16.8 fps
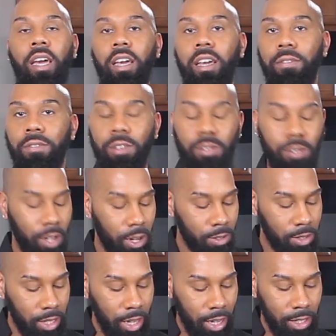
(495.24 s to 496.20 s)
if you
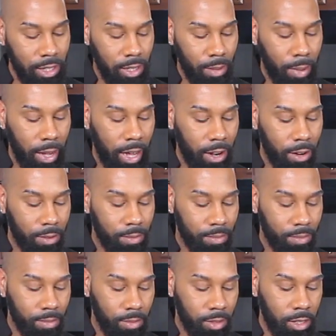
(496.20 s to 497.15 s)
don't taste the batter.
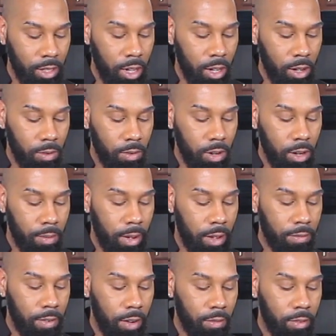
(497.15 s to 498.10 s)
One of
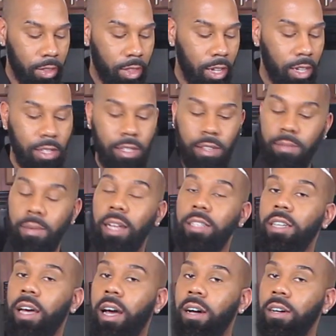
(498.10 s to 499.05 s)
my favorite things of my
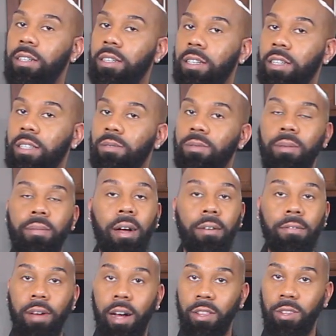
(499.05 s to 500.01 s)
childhood is when my
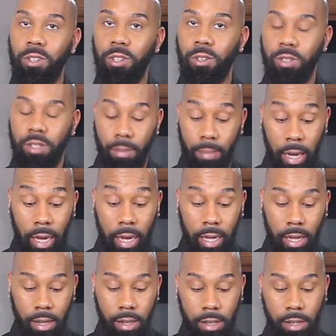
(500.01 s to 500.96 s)
father used to
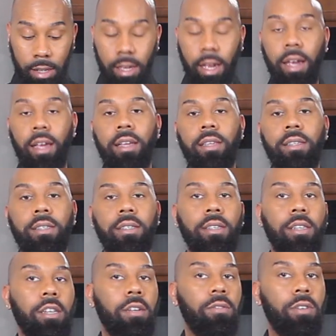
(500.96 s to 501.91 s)
make cakes
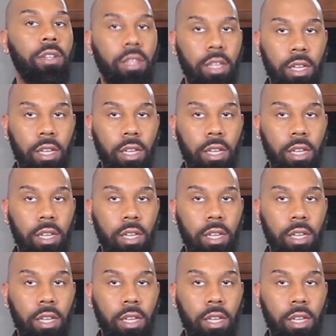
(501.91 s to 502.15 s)
and different